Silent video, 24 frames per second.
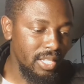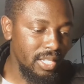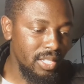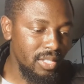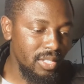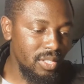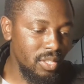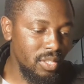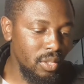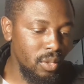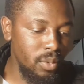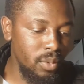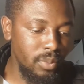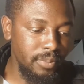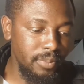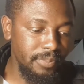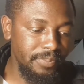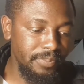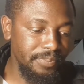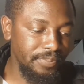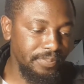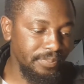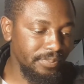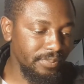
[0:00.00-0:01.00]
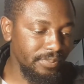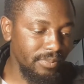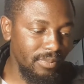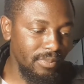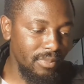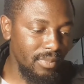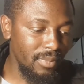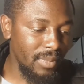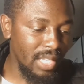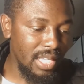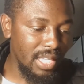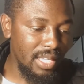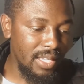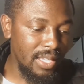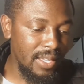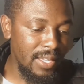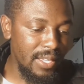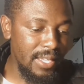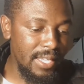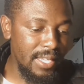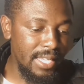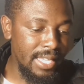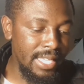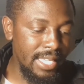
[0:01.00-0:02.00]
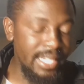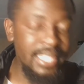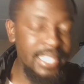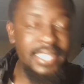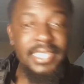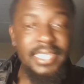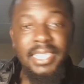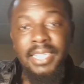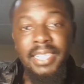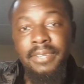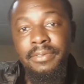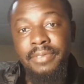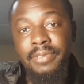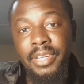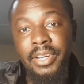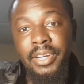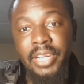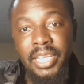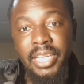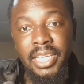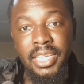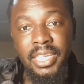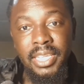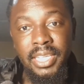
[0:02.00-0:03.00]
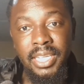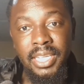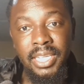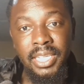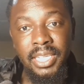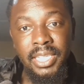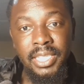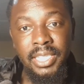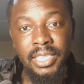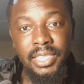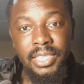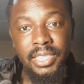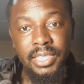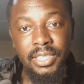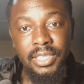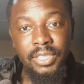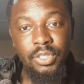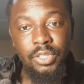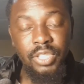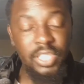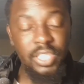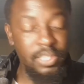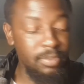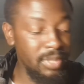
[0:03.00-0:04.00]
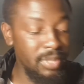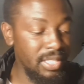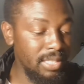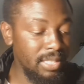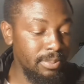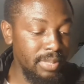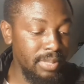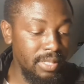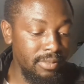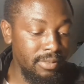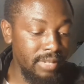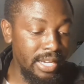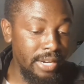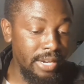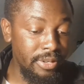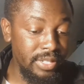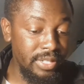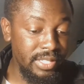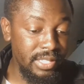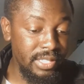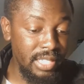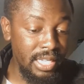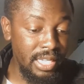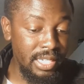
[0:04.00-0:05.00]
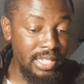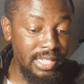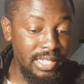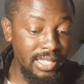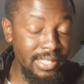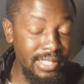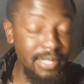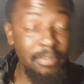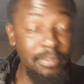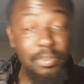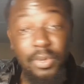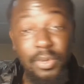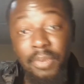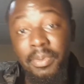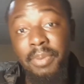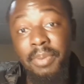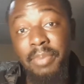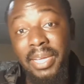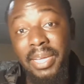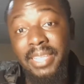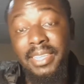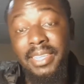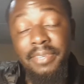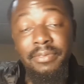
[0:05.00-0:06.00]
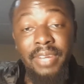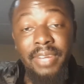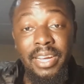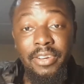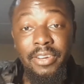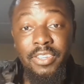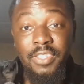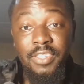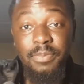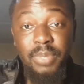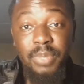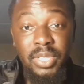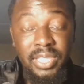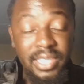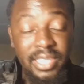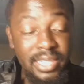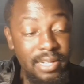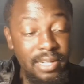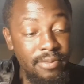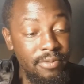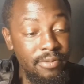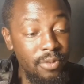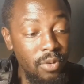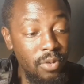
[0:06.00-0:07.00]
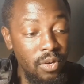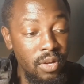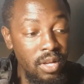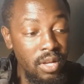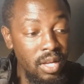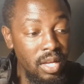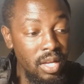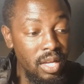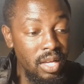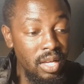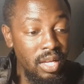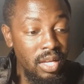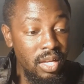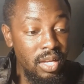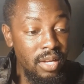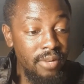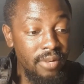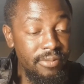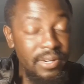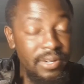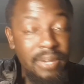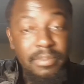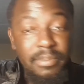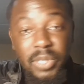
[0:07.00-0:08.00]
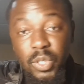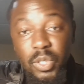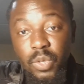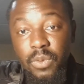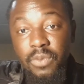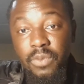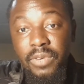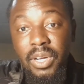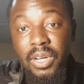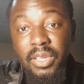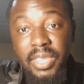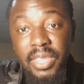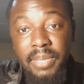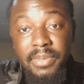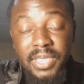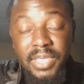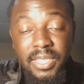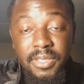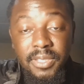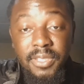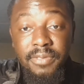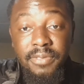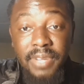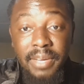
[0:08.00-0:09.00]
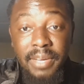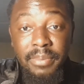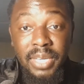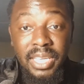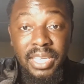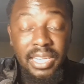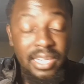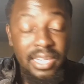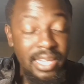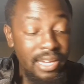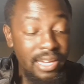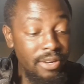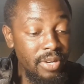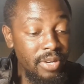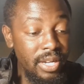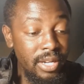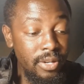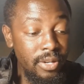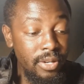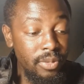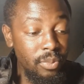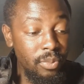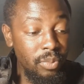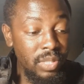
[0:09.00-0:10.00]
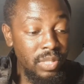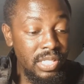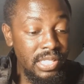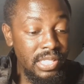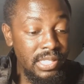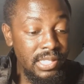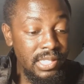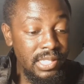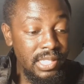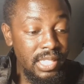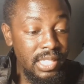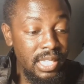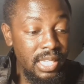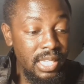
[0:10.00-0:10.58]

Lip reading: So it is a very transmissible virus, and it's a problematic virus, particularly for farmers who find themselves farming in an area which is